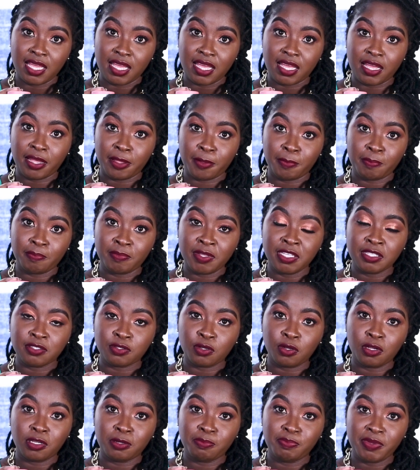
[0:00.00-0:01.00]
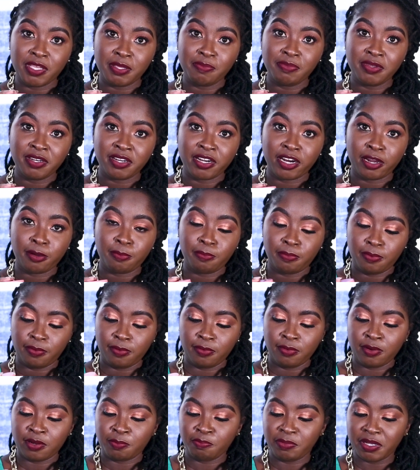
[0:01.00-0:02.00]
It's called Baby
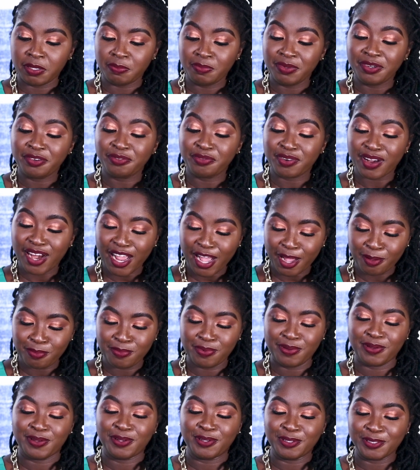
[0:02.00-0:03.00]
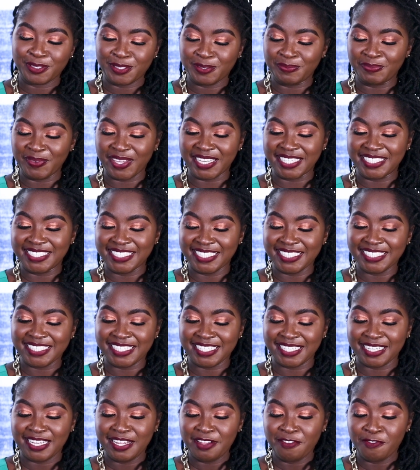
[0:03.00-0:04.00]
Rub
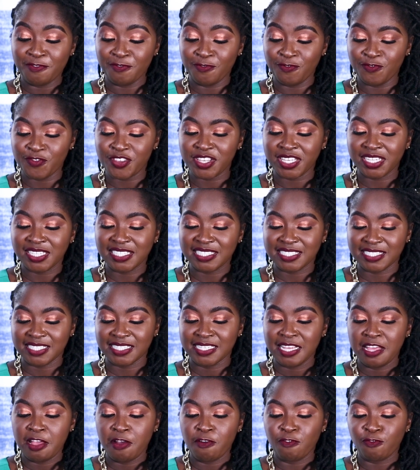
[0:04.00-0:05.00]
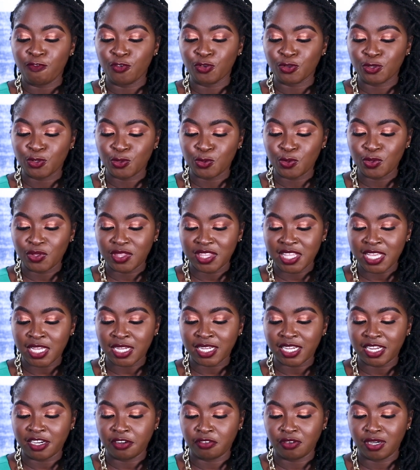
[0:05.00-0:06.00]
Cosmetic Vicks for soothing
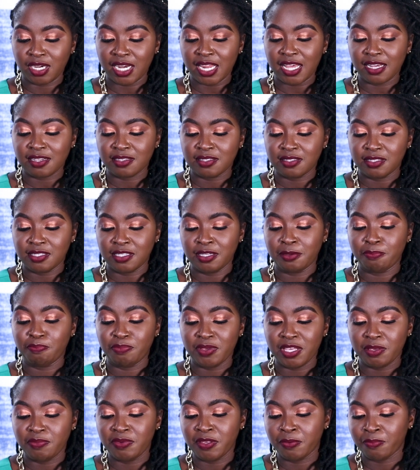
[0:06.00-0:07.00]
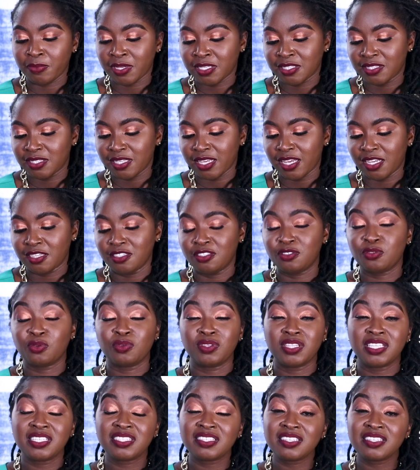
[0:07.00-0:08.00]
and relaxing baby massage. So
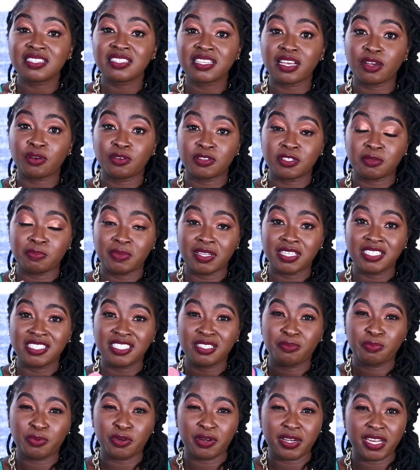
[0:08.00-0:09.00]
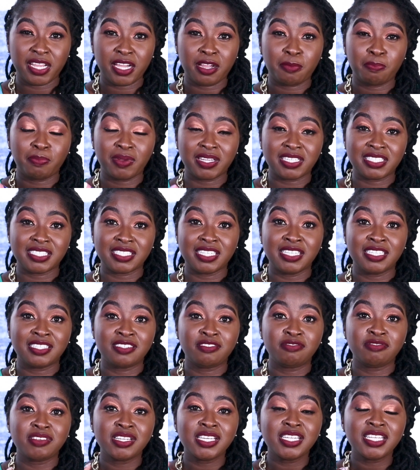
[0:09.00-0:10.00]
this a cosmetic product, but
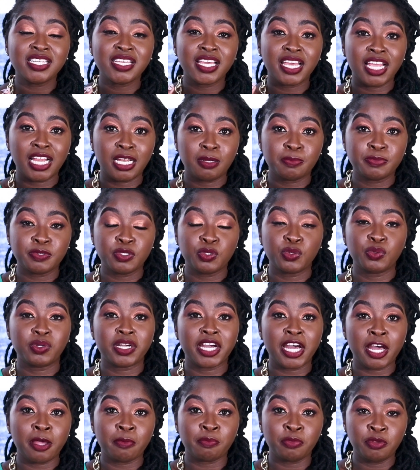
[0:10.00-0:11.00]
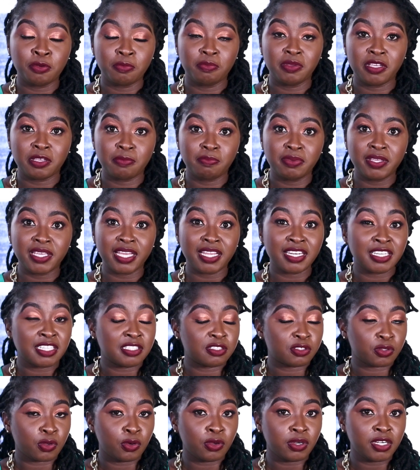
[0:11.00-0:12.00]
it really helps to calm your baby, and
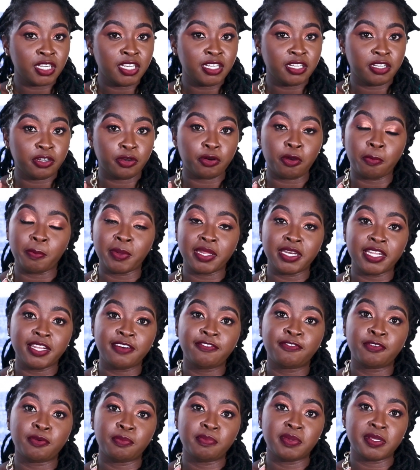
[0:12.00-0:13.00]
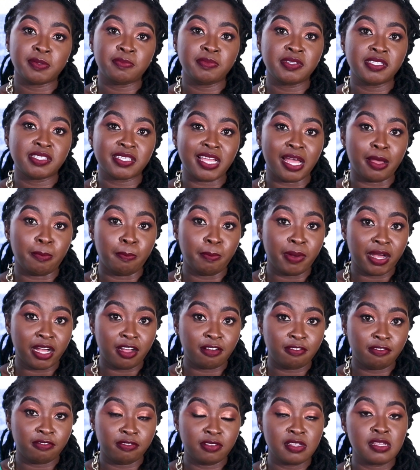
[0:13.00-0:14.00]
it's only recommended for babies
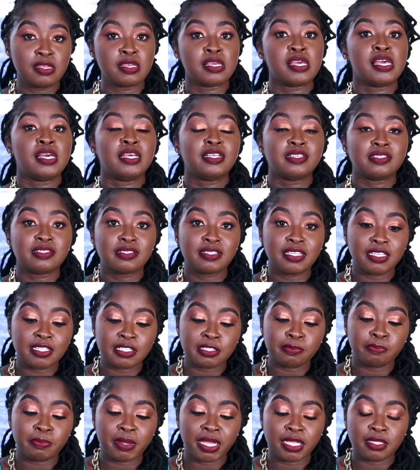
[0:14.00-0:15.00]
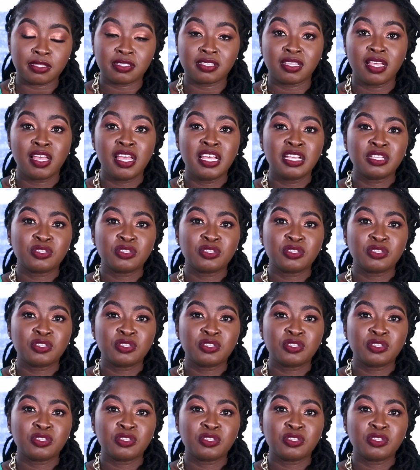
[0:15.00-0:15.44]
above 6 months.